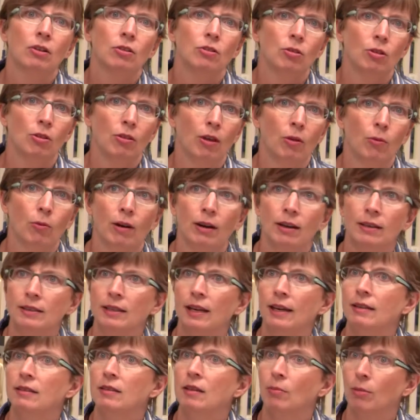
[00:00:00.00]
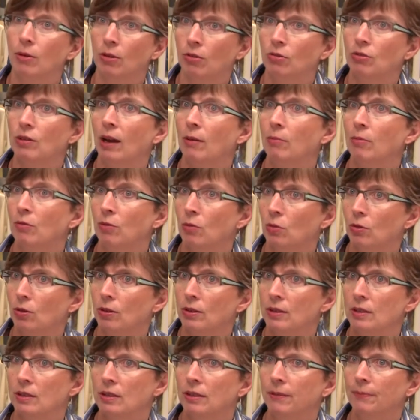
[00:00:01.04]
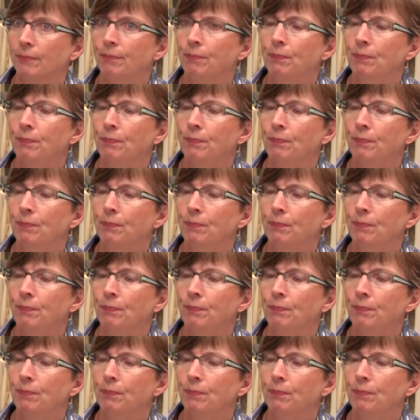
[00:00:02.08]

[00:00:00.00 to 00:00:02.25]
Do they want to take some other type of course?